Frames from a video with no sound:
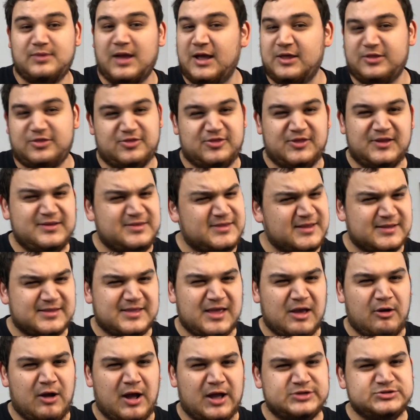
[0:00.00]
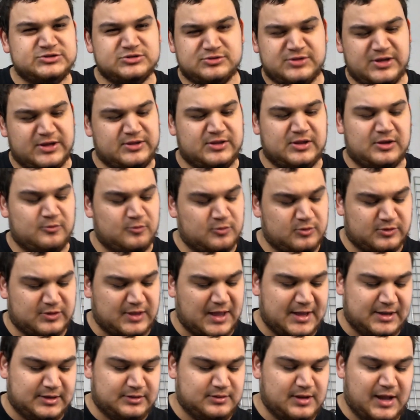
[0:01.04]
I think that's how hydro testing works.
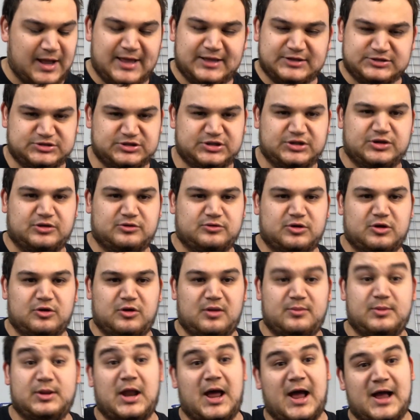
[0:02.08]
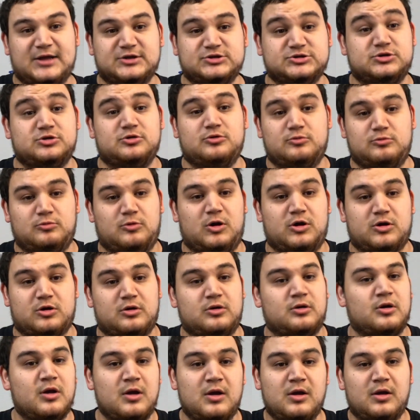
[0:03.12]
I actually don't know. I mean, hydro,
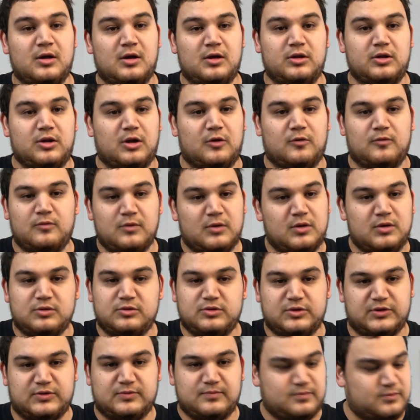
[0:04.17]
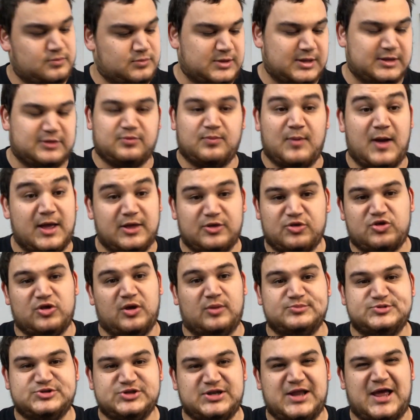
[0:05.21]
water, you know, just that's my
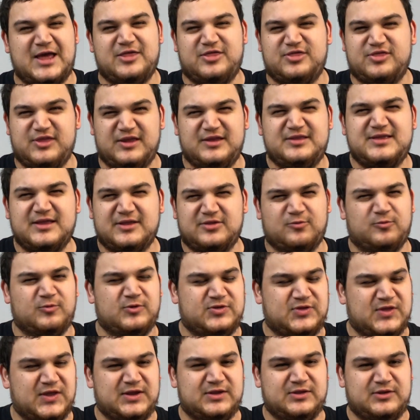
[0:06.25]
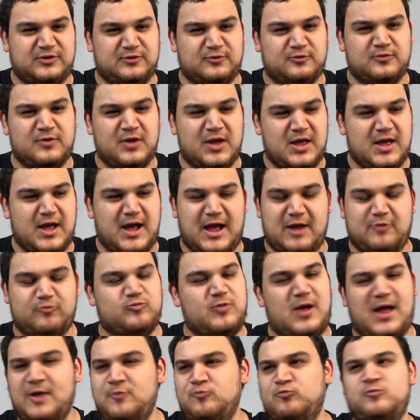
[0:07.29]
assumption. I think that's what they do. I
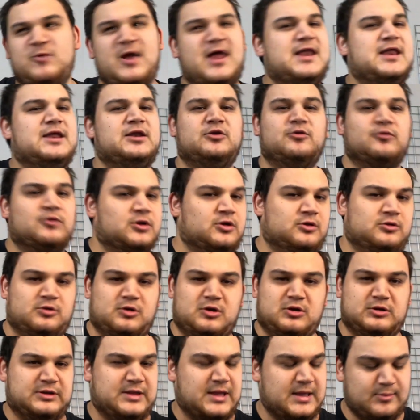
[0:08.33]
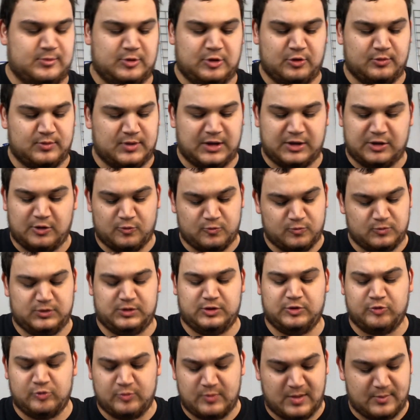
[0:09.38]
read into it a long time ago, but I don't
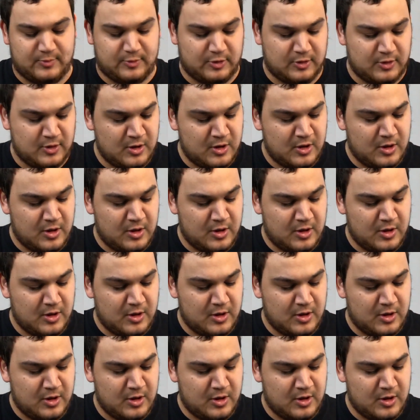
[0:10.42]
really remember.